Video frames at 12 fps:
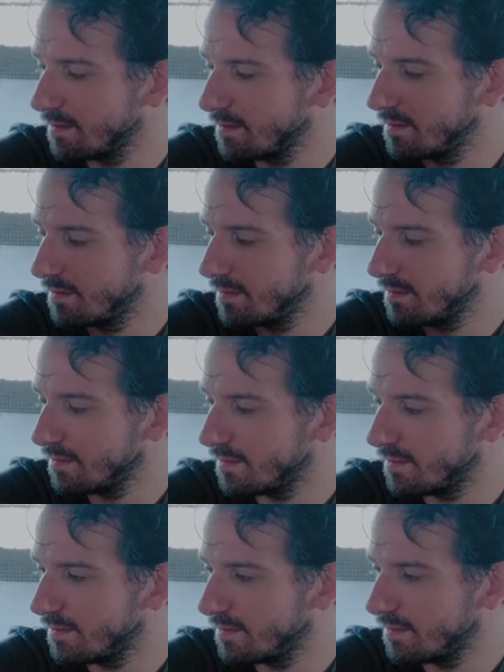
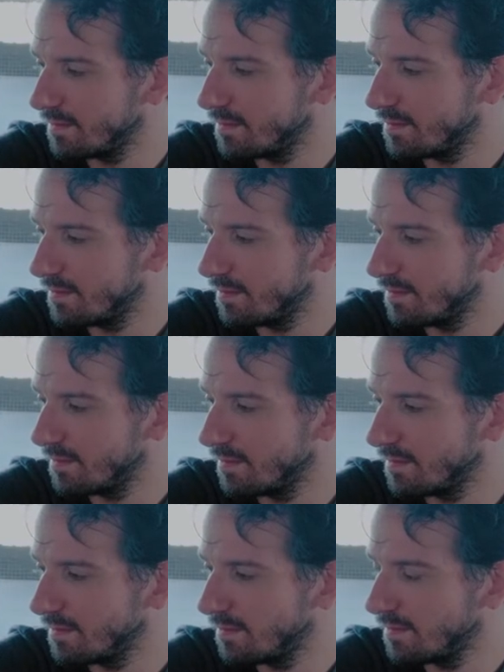
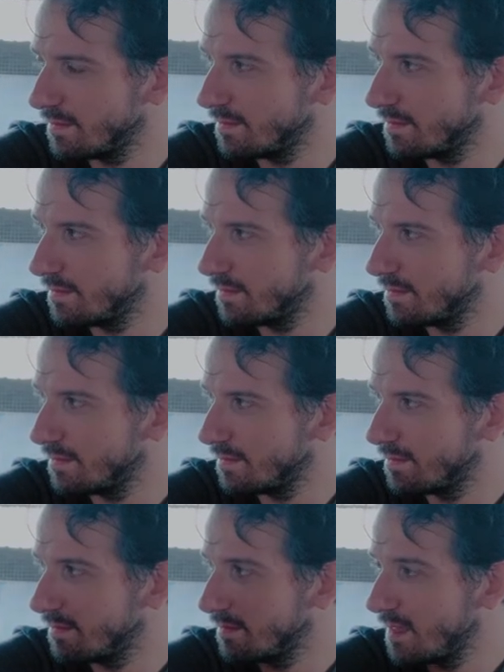
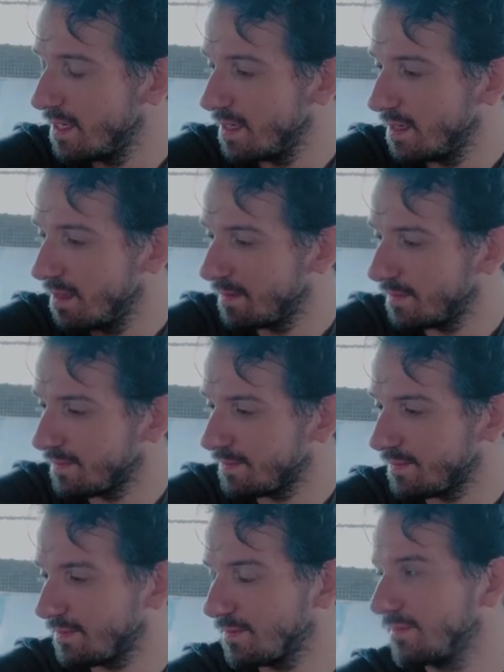
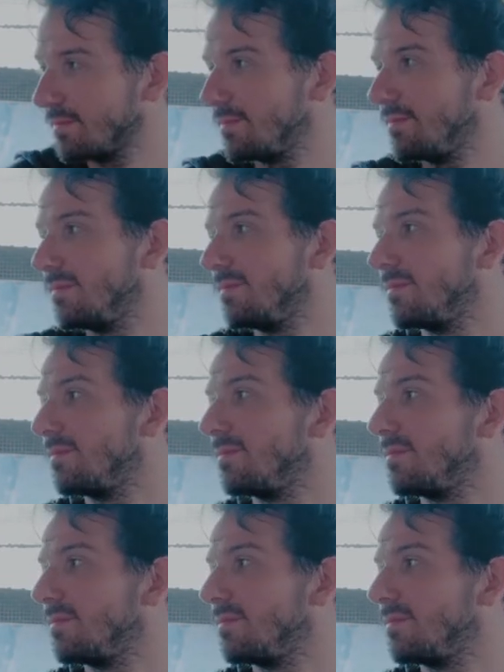No words are spoken by the person on screen.